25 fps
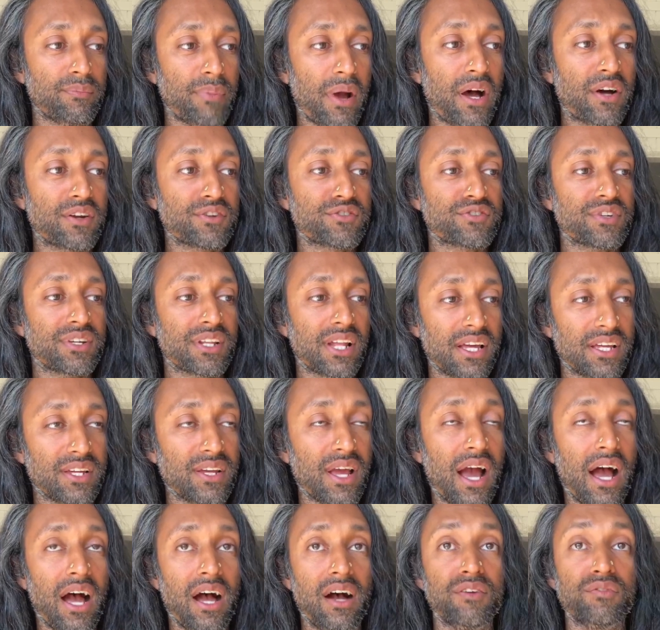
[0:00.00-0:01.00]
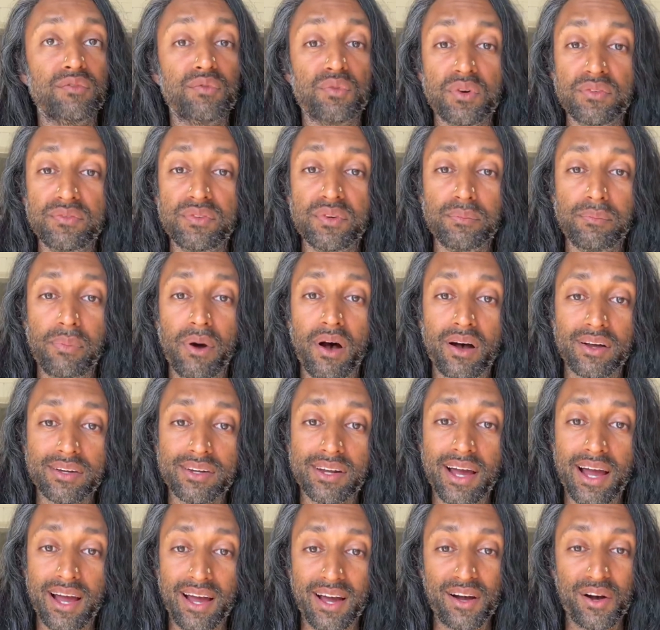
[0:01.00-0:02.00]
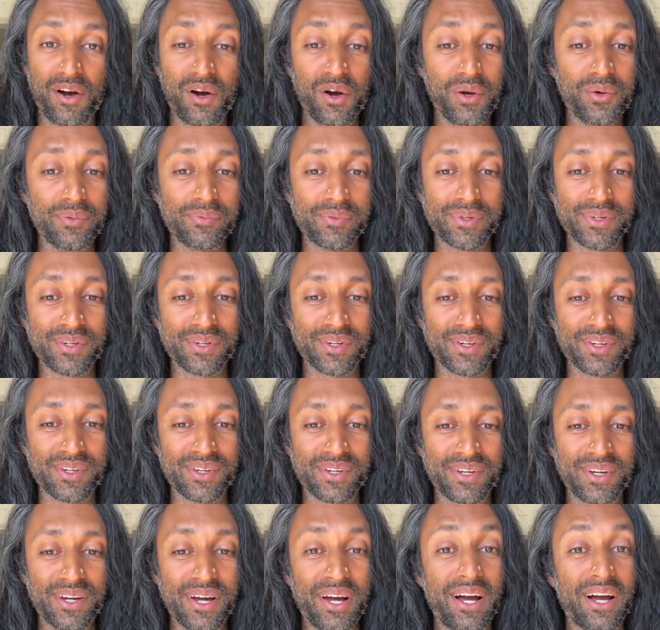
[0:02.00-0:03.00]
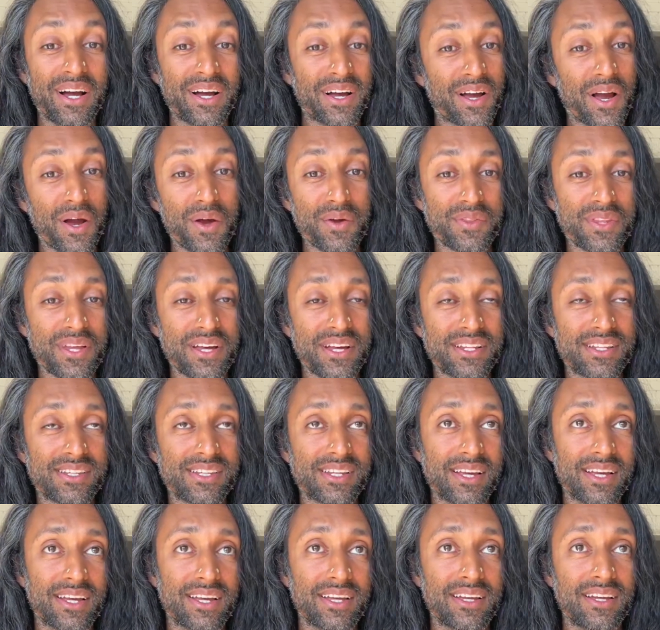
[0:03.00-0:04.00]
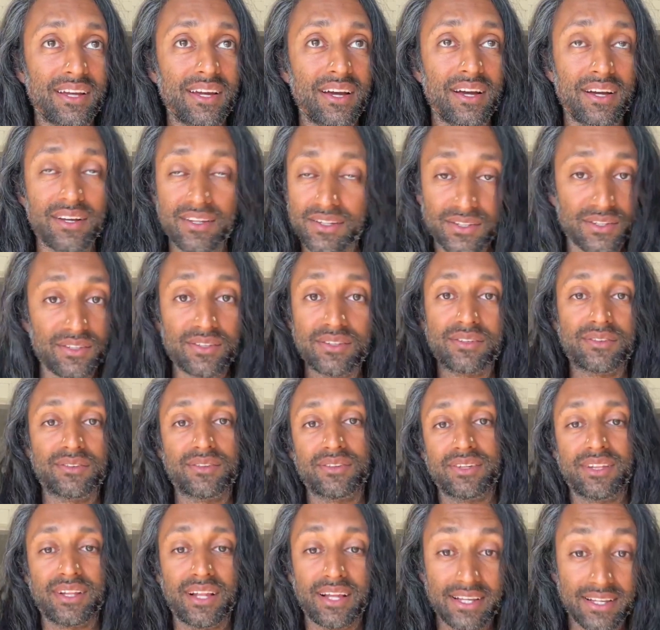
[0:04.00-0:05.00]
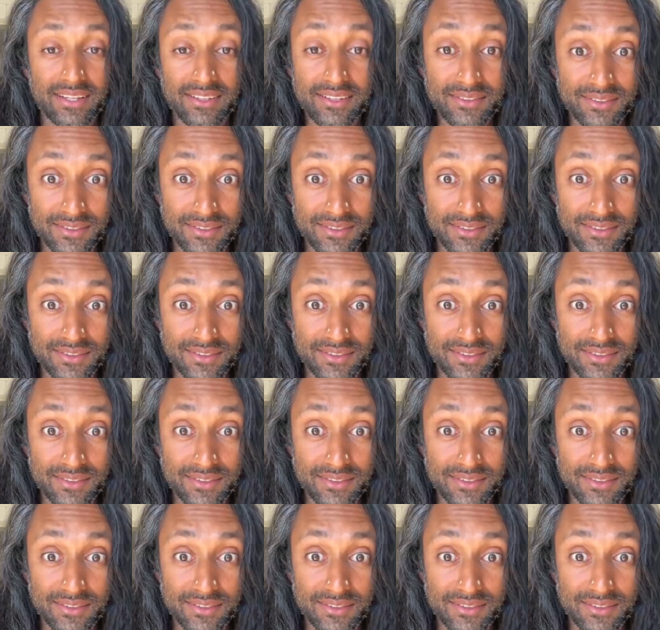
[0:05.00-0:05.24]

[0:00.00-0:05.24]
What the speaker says: the boundary that you have with your partner at home. You're not going to go there and say, like,